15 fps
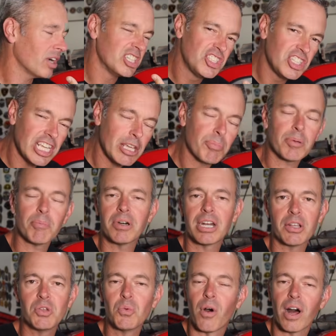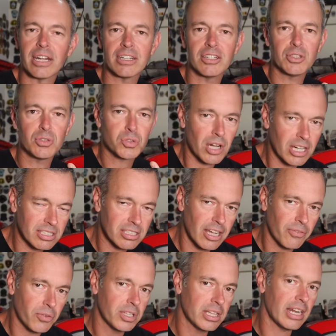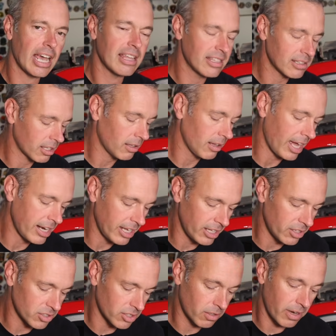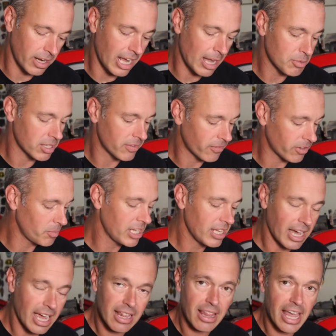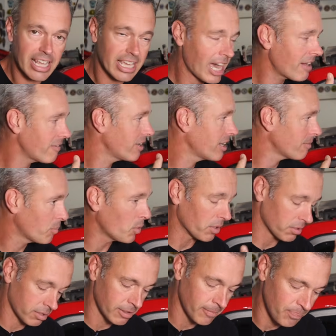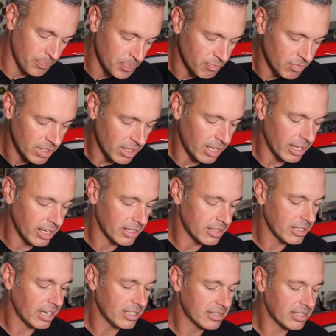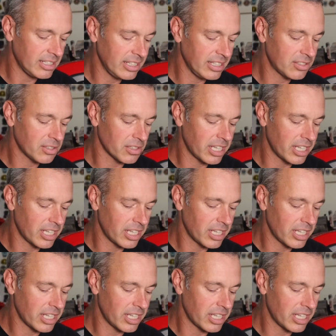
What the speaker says: Jeep, but you want to do truck stuff with it, I think the Gladiator is a great option. For me, I like having both. Does the diesel